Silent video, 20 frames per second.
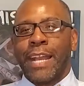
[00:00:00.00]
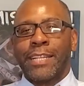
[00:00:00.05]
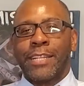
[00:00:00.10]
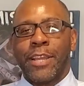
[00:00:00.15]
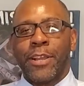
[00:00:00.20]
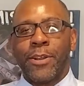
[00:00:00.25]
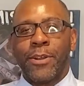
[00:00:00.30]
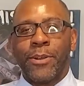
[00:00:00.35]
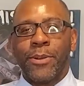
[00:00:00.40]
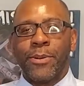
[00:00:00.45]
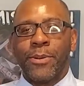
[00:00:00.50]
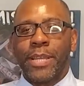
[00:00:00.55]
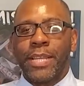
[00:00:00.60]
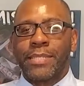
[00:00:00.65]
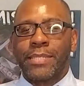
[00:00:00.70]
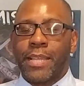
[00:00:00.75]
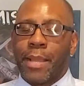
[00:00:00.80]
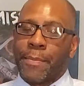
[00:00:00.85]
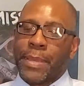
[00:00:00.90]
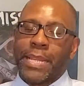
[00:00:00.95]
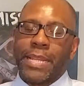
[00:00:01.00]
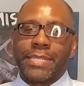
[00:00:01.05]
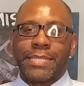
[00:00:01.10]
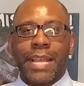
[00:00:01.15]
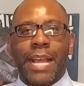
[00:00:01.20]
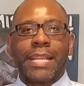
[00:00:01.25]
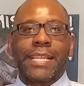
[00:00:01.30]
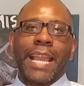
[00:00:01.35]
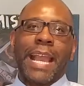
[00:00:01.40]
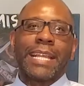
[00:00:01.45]
know it's
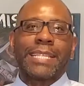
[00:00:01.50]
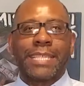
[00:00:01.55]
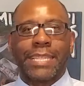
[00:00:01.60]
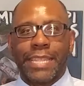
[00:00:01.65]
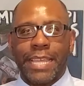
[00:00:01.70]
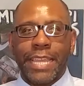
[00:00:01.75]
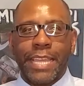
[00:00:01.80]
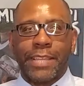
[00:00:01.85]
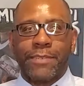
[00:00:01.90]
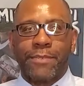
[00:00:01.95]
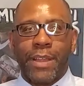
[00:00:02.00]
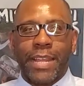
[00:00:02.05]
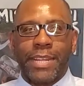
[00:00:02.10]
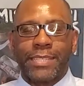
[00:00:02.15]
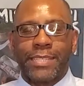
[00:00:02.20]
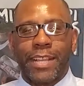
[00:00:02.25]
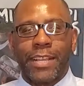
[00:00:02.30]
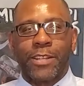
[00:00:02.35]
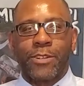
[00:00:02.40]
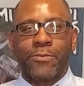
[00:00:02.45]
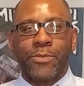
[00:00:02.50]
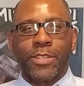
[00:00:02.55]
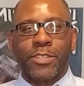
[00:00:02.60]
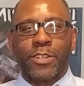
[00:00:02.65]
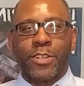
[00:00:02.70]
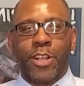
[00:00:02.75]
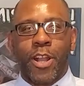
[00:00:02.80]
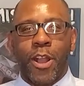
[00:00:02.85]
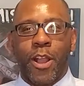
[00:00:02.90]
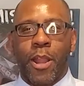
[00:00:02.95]
not gasoline, right? It's not going to run
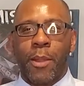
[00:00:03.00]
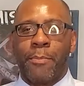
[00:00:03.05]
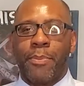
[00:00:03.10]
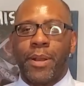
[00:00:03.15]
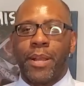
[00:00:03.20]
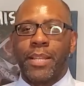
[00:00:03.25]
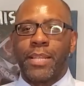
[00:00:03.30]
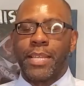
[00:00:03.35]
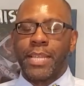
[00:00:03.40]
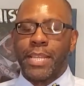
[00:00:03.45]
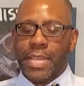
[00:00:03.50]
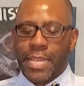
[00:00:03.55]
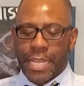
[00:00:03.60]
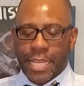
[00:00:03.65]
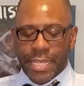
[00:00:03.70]
your car, but